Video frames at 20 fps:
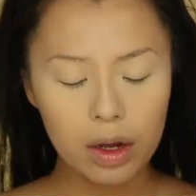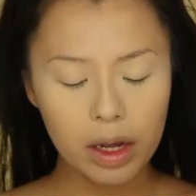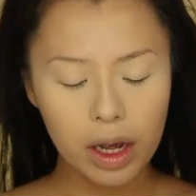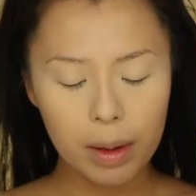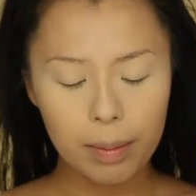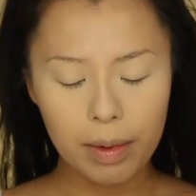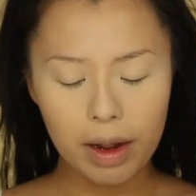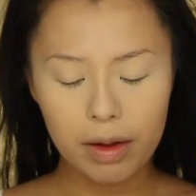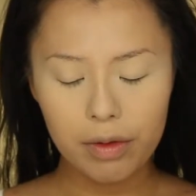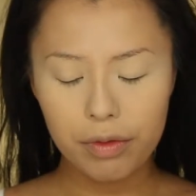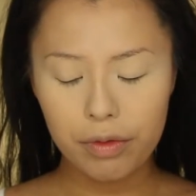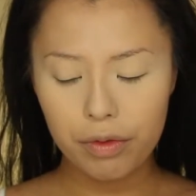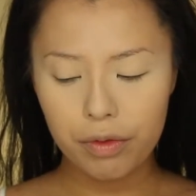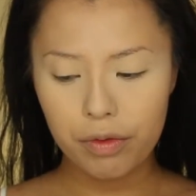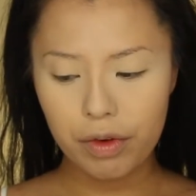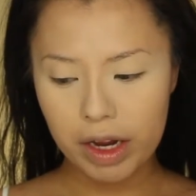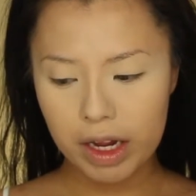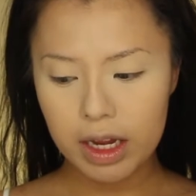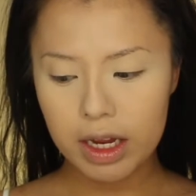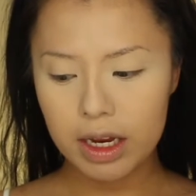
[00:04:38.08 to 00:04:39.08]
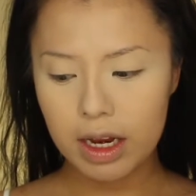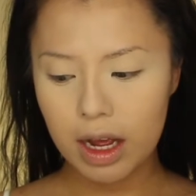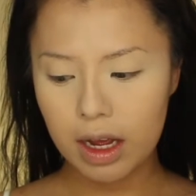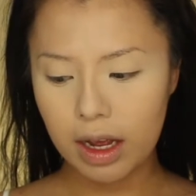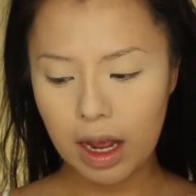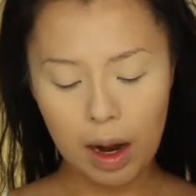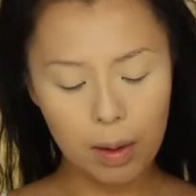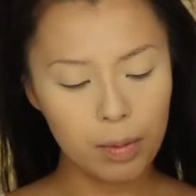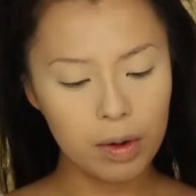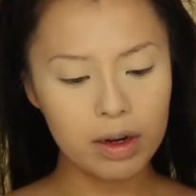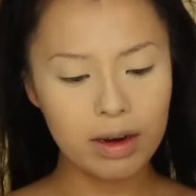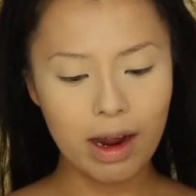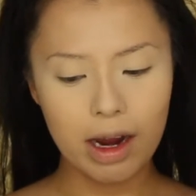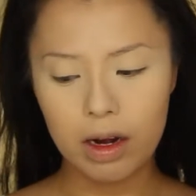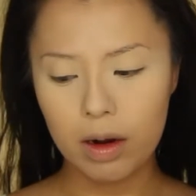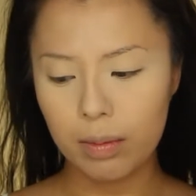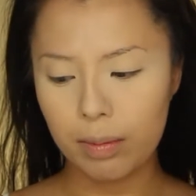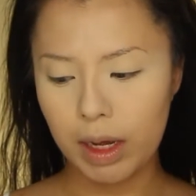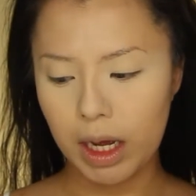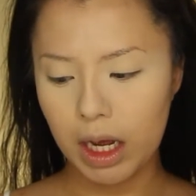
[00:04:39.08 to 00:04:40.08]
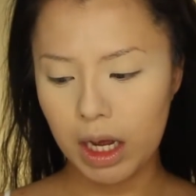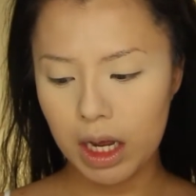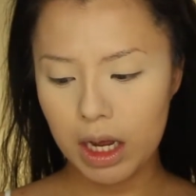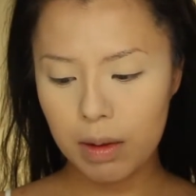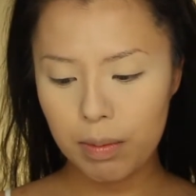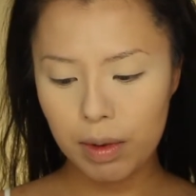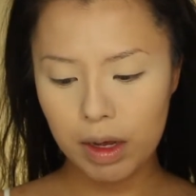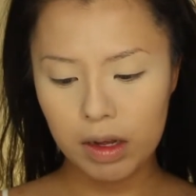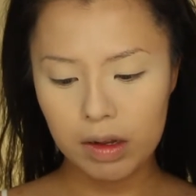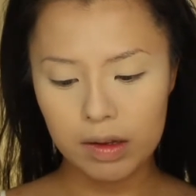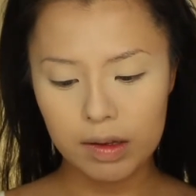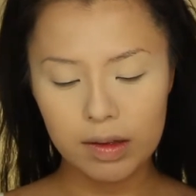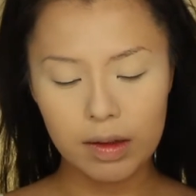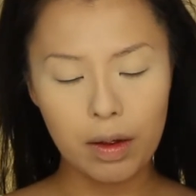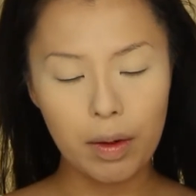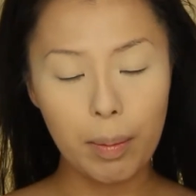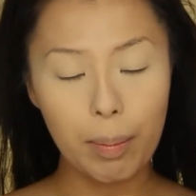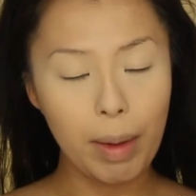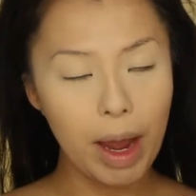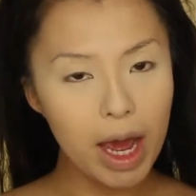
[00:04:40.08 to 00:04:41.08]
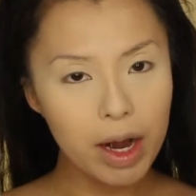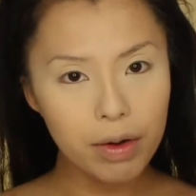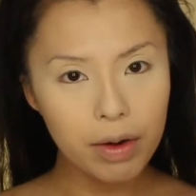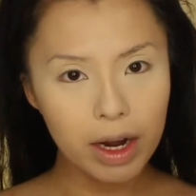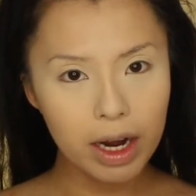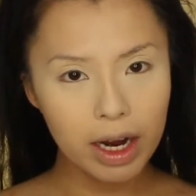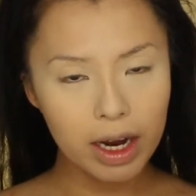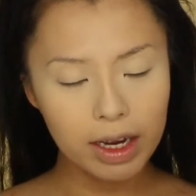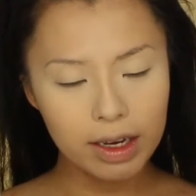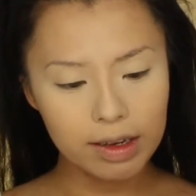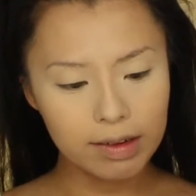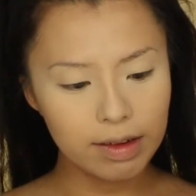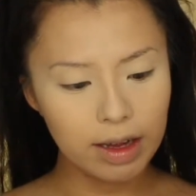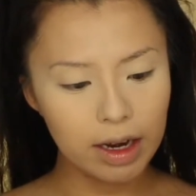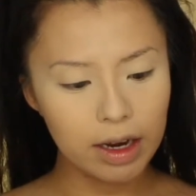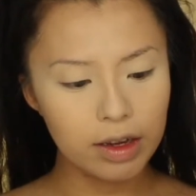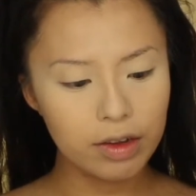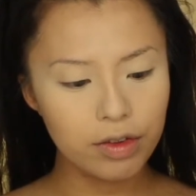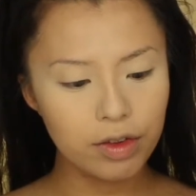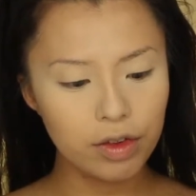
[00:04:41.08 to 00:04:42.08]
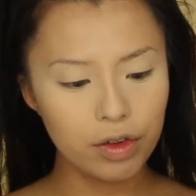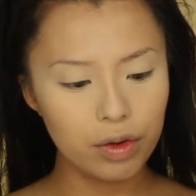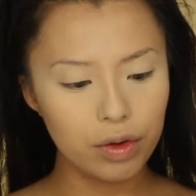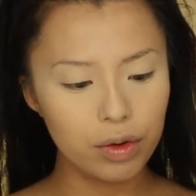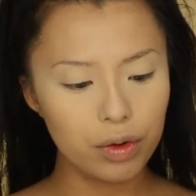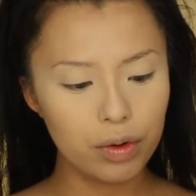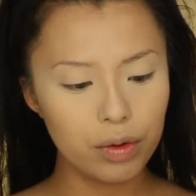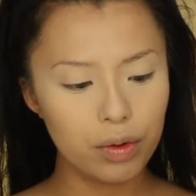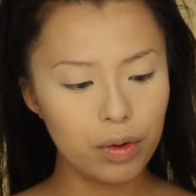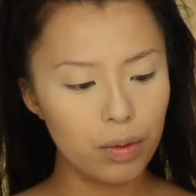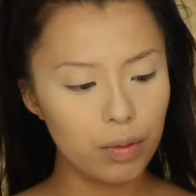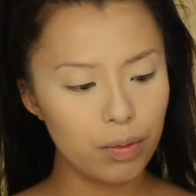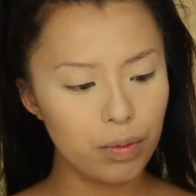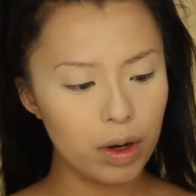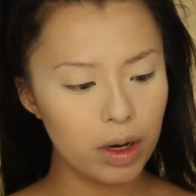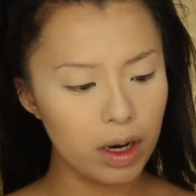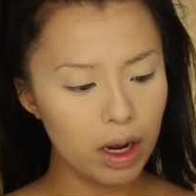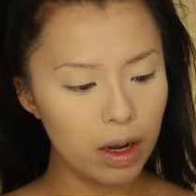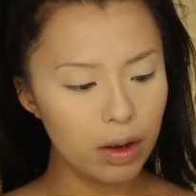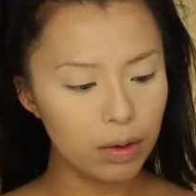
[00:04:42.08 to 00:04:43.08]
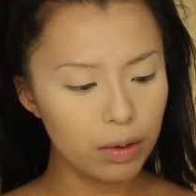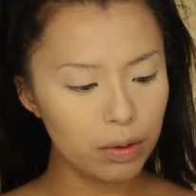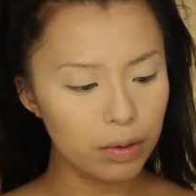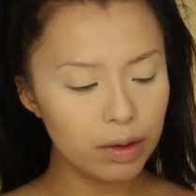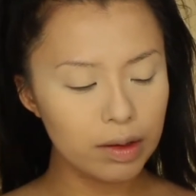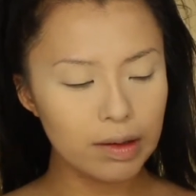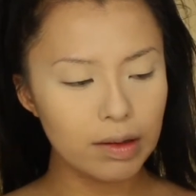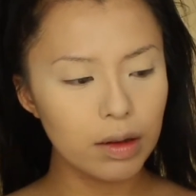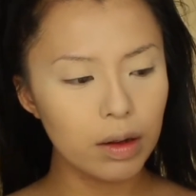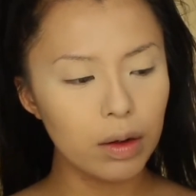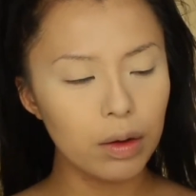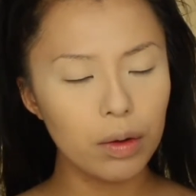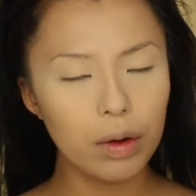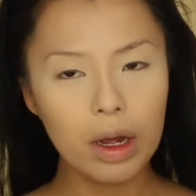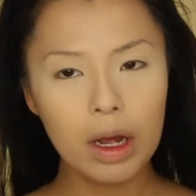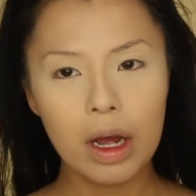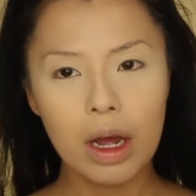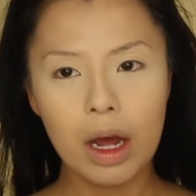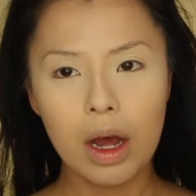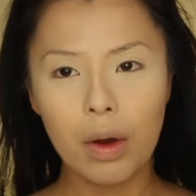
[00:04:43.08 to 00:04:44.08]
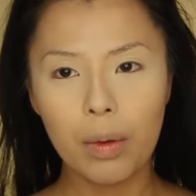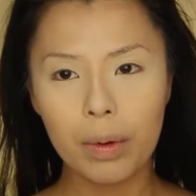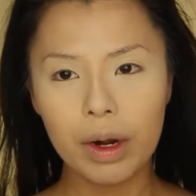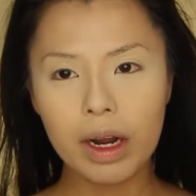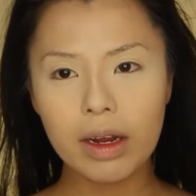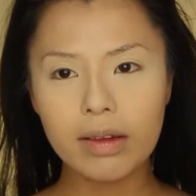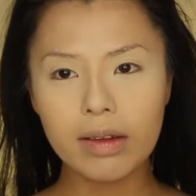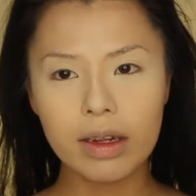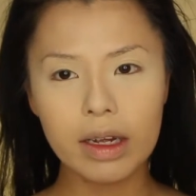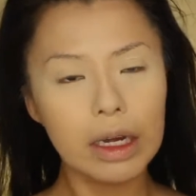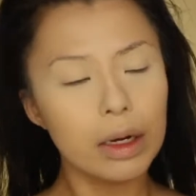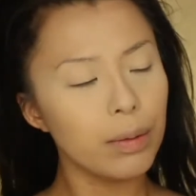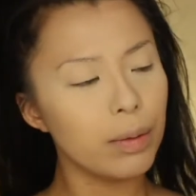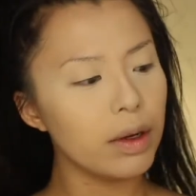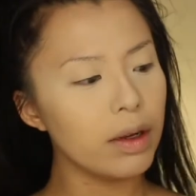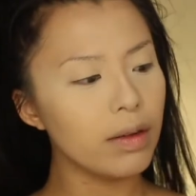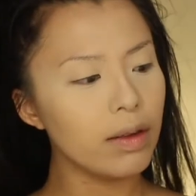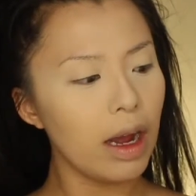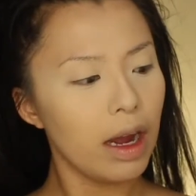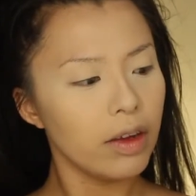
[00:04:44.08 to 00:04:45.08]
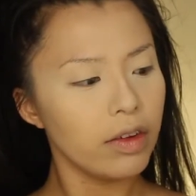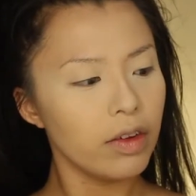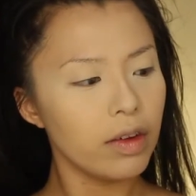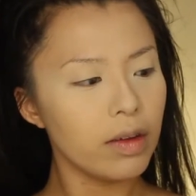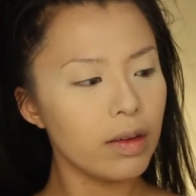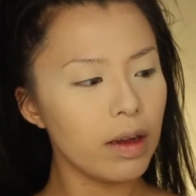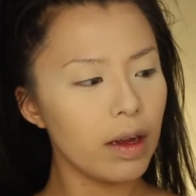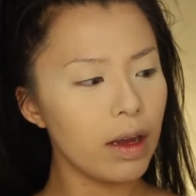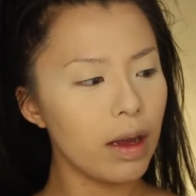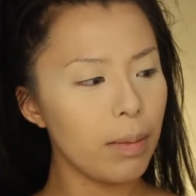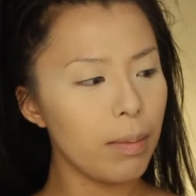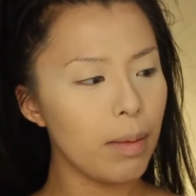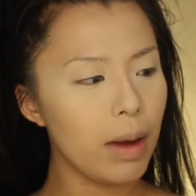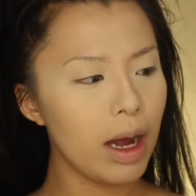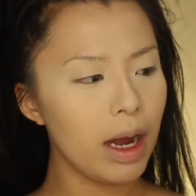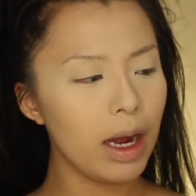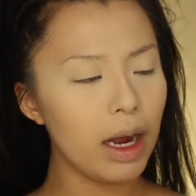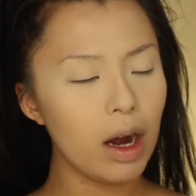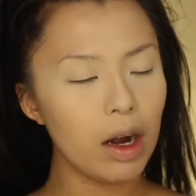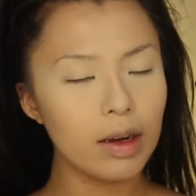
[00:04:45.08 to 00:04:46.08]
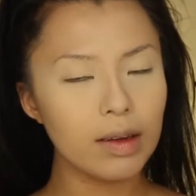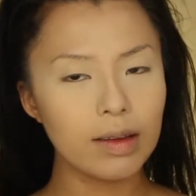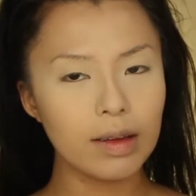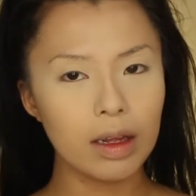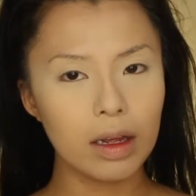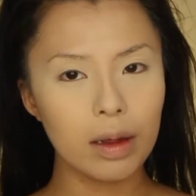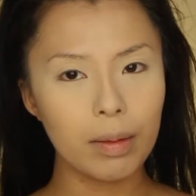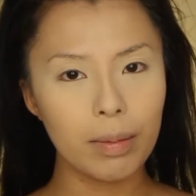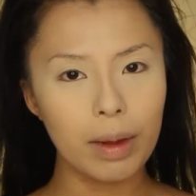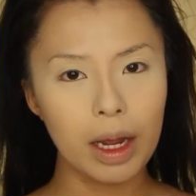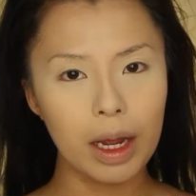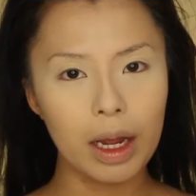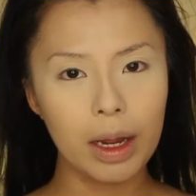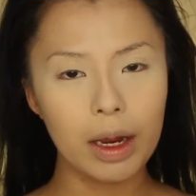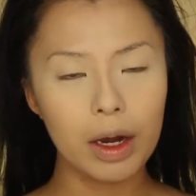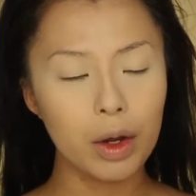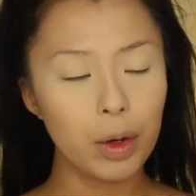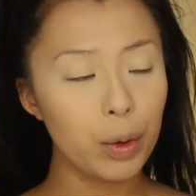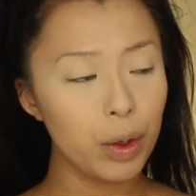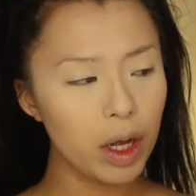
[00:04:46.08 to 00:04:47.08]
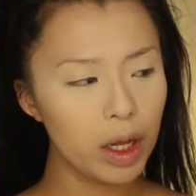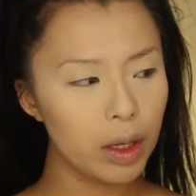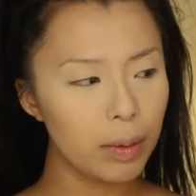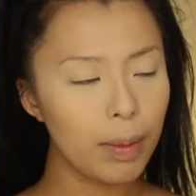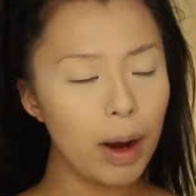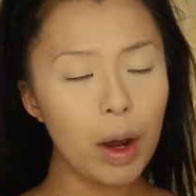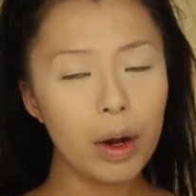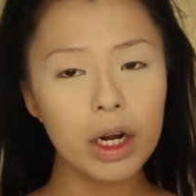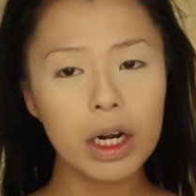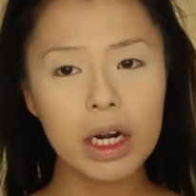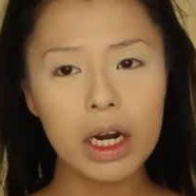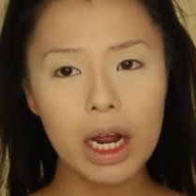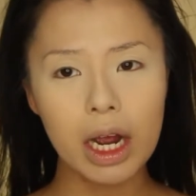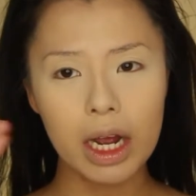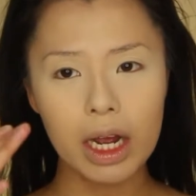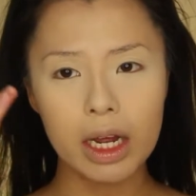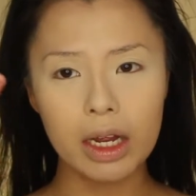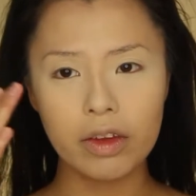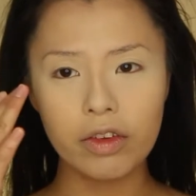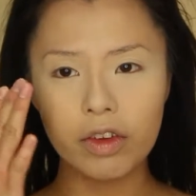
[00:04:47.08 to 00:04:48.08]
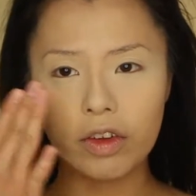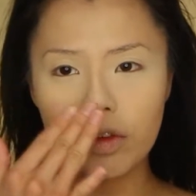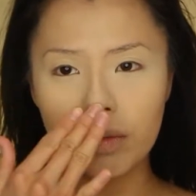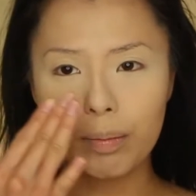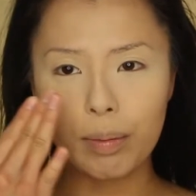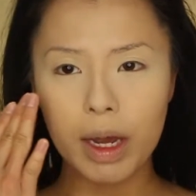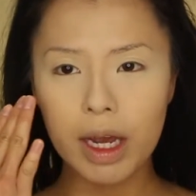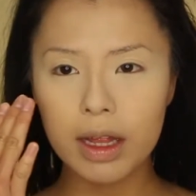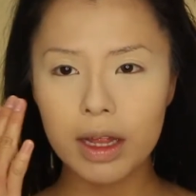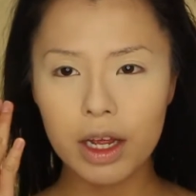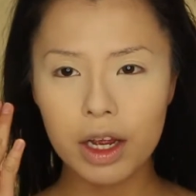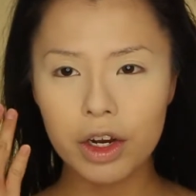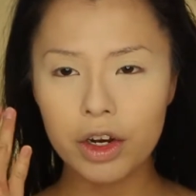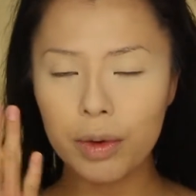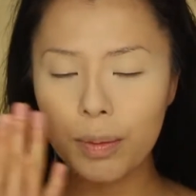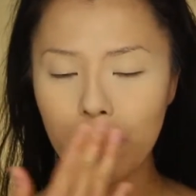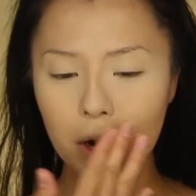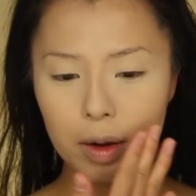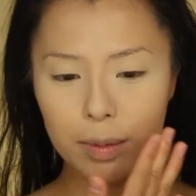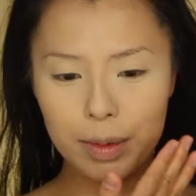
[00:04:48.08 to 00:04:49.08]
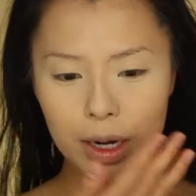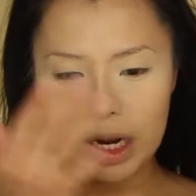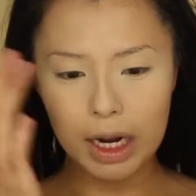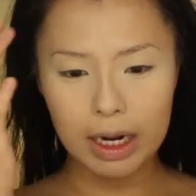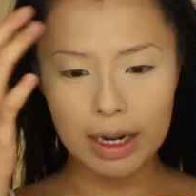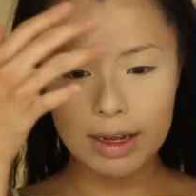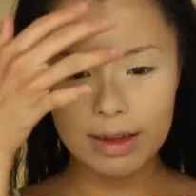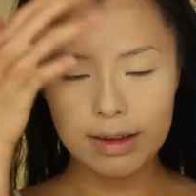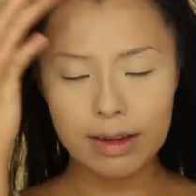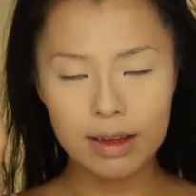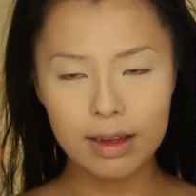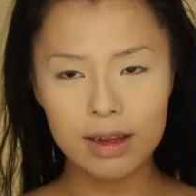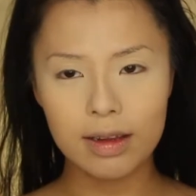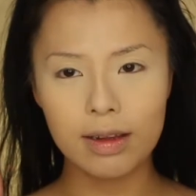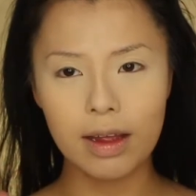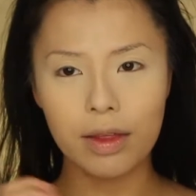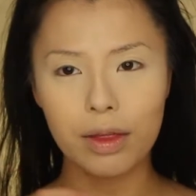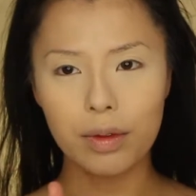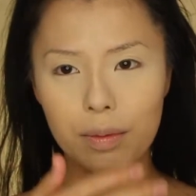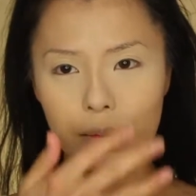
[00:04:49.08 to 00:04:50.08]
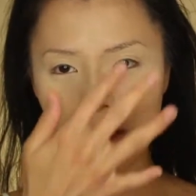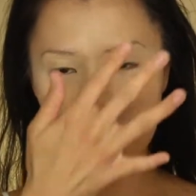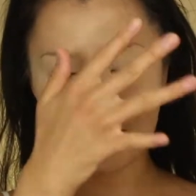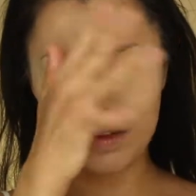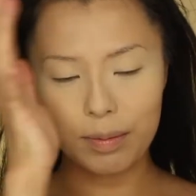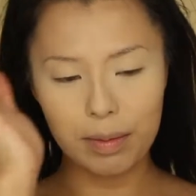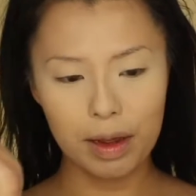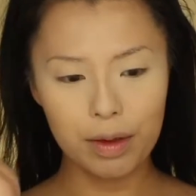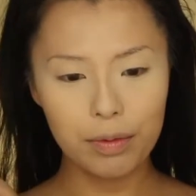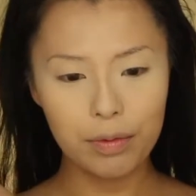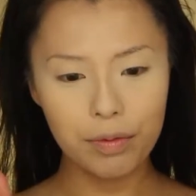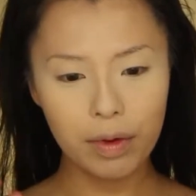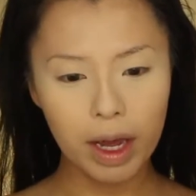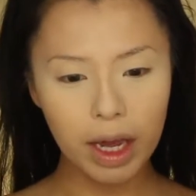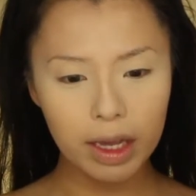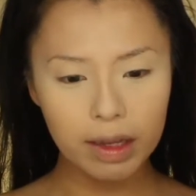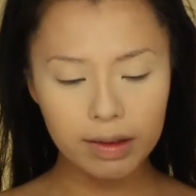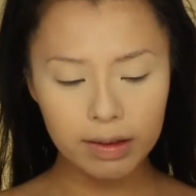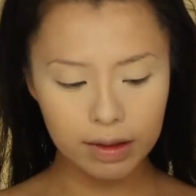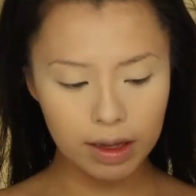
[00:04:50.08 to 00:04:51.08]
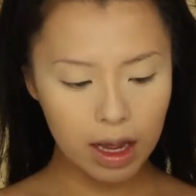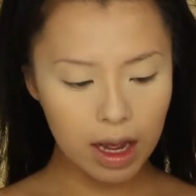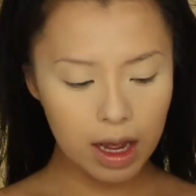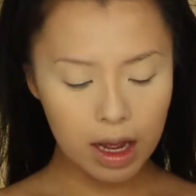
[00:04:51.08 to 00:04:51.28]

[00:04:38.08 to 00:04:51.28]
Okay, my freaking camera died on me because the battery decided to run out. So what I did was I just take my RCMA no color powder and just bake the under part of my eyes and set the rest of my face.